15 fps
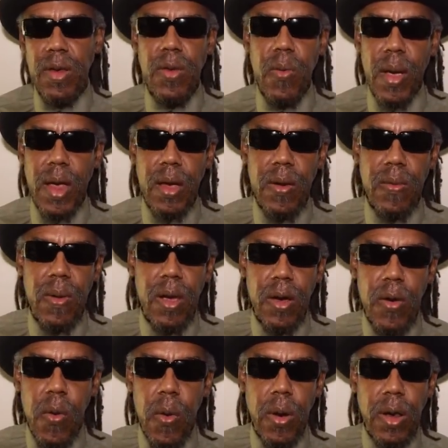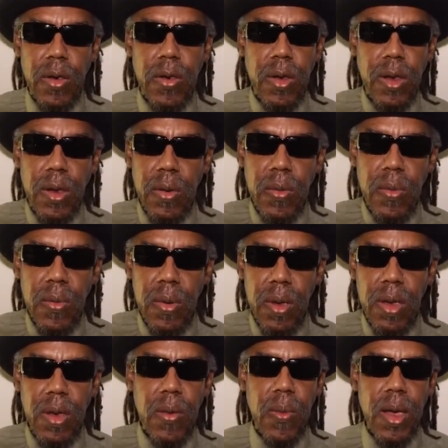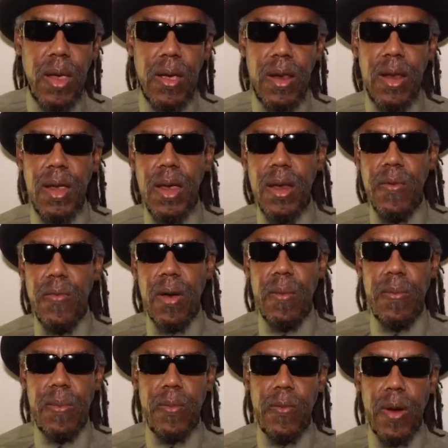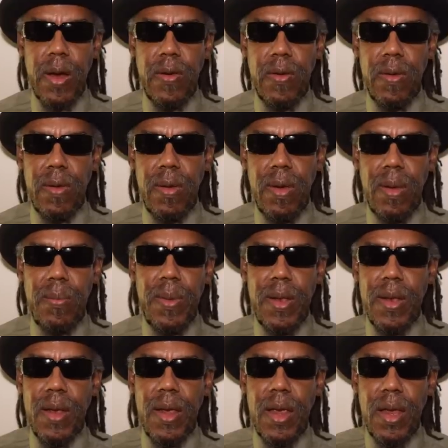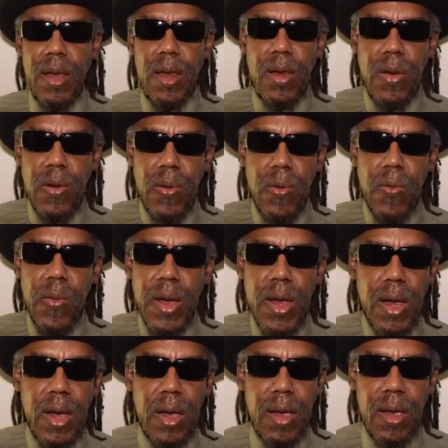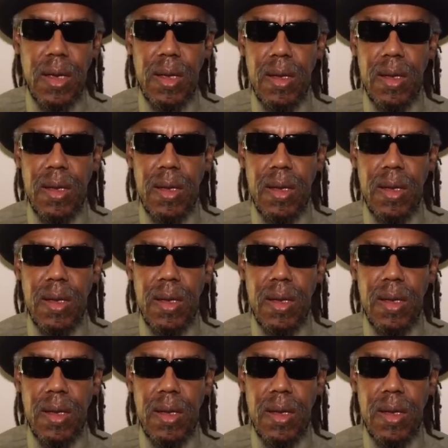You ain't gonna, according to you, you ain't gonna get reparations but then you're weak.